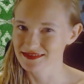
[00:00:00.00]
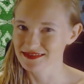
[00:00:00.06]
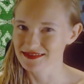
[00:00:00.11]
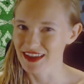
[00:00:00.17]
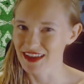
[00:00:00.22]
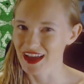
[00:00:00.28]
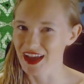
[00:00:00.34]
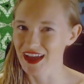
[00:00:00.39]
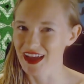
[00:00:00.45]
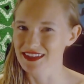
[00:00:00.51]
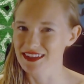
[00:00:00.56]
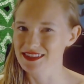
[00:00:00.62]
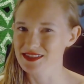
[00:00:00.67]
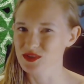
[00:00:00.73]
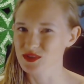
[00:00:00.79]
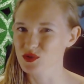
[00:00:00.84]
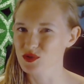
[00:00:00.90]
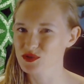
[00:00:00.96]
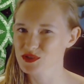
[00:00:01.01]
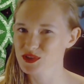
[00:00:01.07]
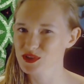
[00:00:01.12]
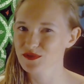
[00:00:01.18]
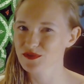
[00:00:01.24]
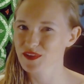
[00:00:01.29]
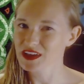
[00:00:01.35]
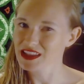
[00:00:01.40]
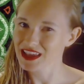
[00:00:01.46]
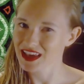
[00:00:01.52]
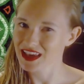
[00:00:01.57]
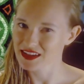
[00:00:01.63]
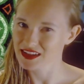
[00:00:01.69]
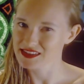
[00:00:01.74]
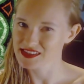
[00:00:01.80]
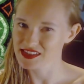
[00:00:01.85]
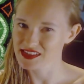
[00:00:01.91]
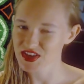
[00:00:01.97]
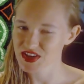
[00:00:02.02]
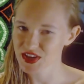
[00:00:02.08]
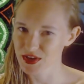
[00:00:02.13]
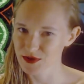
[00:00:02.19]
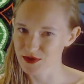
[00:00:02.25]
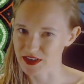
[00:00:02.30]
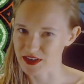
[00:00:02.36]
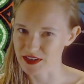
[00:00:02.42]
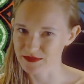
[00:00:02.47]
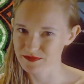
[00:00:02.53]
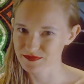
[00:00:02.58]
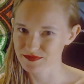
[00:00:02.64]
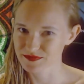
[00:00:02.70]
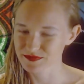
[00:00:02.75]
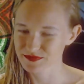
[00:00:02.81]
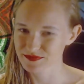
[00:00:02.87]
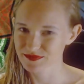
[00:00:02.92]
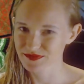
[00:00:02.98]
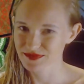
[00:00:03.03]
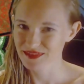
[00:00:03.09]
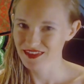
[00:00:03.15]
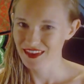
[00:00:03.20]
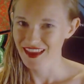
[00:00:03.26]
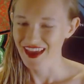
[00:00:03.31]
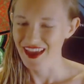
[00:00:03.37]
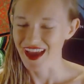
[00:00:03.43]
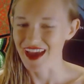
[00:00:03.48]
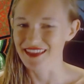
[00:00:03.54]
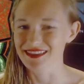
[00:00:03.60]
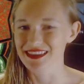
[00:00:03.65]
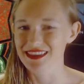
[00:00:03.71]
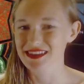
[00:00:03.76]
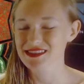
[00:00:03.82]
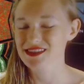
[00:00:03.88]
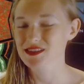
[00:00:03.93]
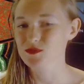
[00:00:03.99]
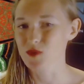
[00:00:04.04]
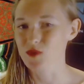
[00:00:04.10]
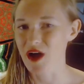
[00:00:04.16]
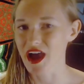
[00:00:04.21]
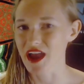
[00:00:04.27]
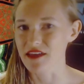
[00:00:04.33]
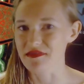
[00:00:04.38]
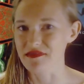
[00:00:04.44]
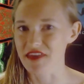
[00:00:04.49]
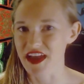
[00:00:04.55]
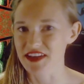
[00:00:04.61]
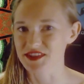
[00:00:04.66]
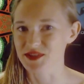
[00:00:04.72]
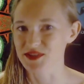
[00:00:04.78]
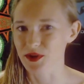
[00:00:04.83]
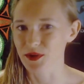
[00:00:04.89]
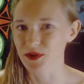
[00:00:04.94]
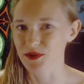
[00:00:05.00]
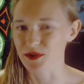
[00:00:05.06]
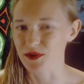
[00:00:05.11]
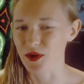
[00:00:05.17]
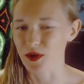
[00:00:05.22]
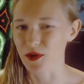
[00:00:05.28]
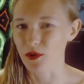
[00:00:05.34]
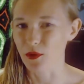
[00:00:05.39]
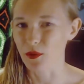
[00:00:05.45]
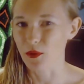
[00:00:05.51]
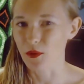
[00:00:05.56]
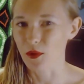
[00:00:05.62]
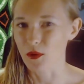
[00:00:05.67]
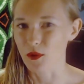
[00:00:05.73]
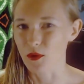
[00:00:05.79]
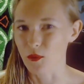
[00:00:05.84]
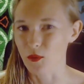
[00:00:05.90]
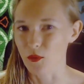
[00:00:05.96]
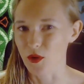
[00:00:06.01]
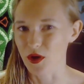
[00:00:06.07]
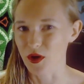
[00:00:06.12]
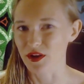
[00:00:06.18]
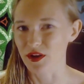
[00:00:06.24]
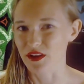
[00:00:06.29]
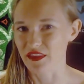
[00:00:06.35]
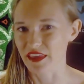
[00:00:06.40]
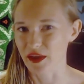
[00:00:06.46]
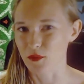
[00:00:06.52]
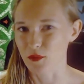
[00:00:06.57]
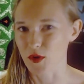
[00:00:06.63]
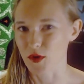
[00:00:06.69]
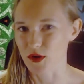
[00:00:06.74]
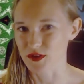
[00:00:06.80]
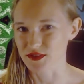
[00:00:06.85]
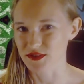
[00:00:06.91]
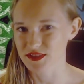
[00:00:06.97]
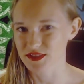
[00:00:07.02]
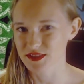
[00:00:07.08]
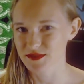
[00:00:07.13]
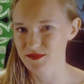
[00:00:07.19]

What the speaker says: and also feeling insecure. And this is why they don't know what they want.